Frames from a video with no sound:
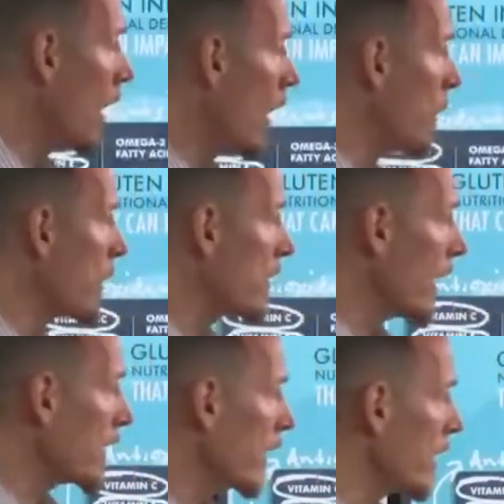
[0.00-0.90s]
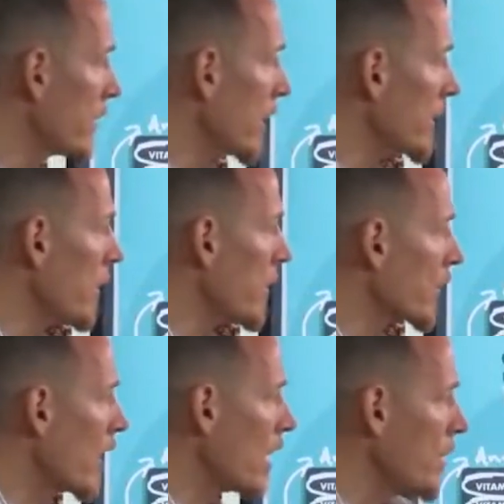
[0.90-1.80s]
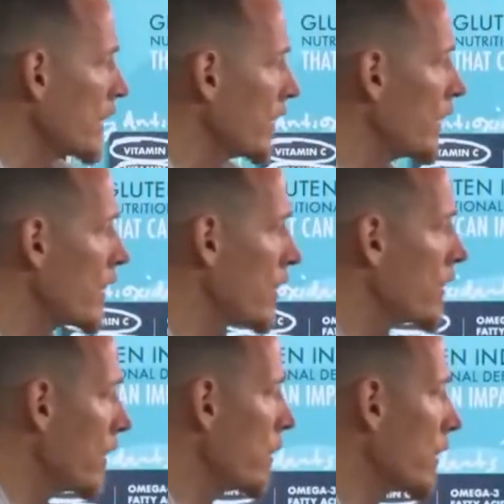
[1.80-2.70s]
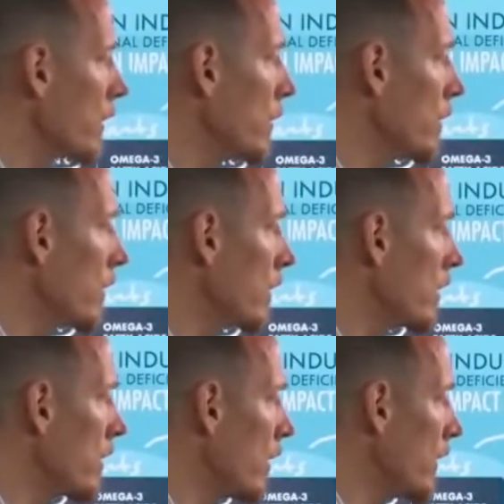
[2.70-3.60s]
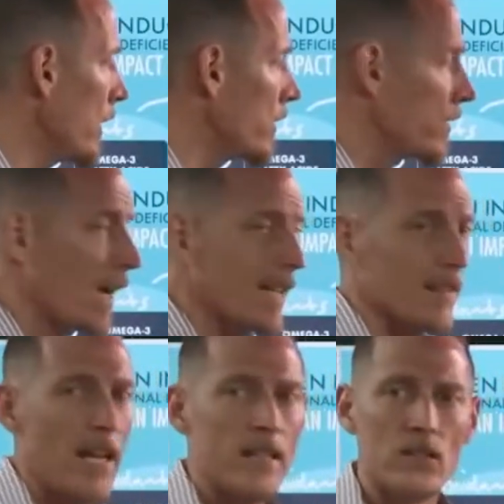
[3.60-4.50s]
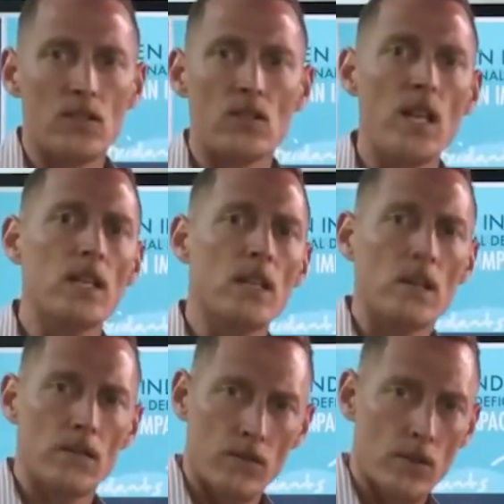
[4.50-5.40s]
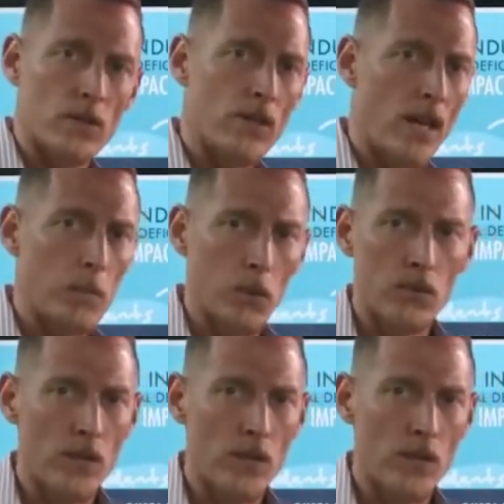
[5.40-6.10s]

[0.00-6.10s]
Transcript: Um, it's not the, it's not the most common deficiency with gluten sensitivity. It's not like zinc, for example.